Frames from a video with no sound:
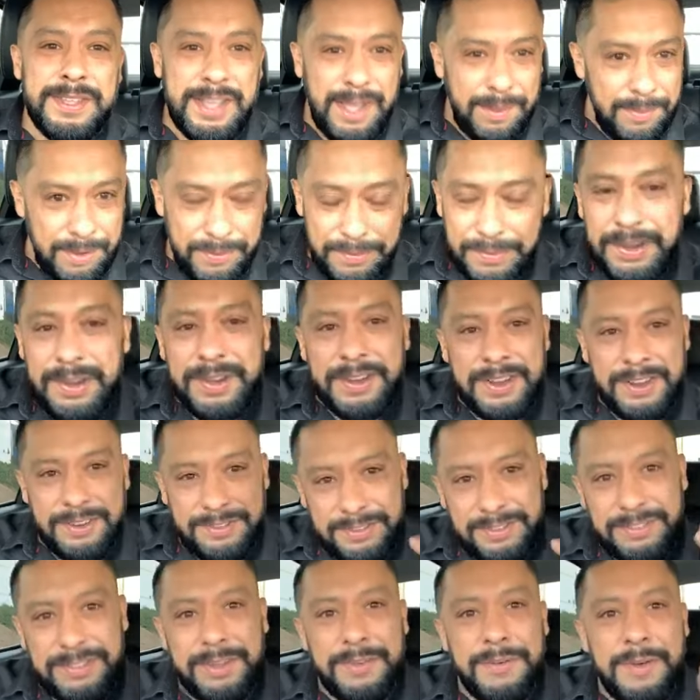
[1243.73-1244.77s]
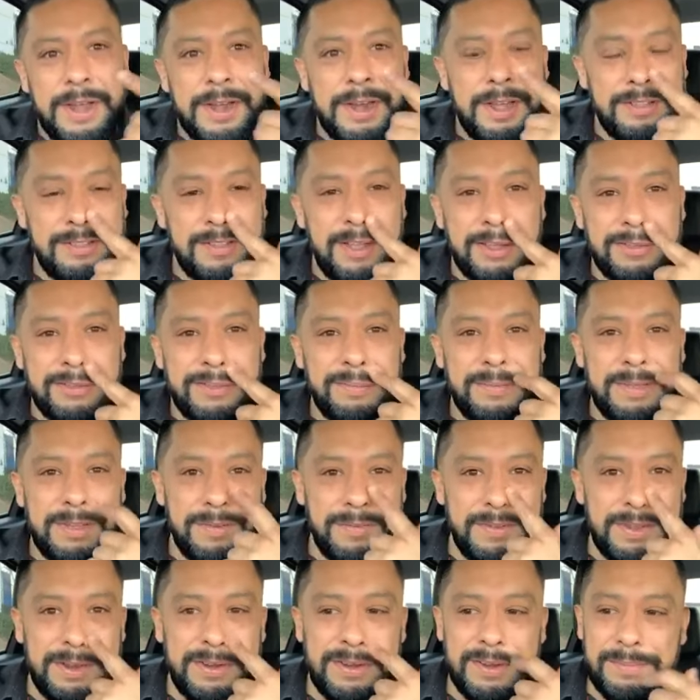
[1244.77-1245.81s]
Come over here to Tijuana and talk to me
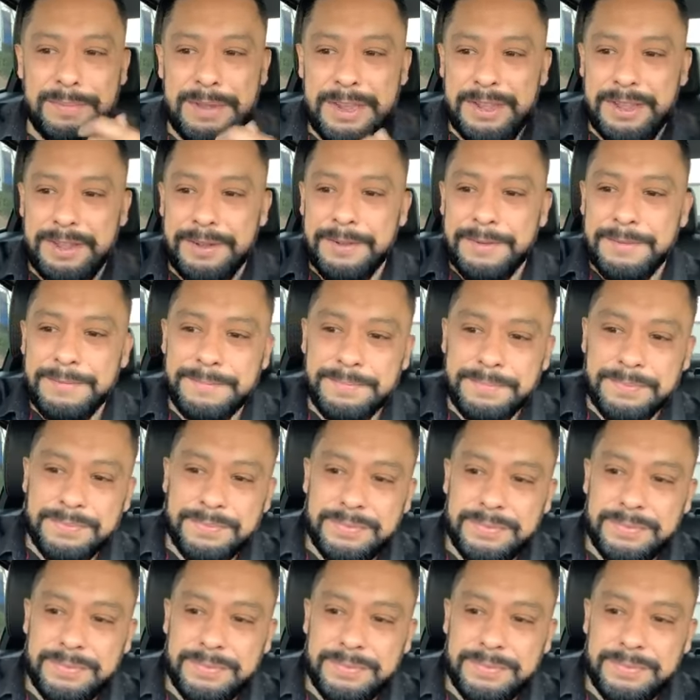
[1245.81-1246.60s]
over here to Mexico.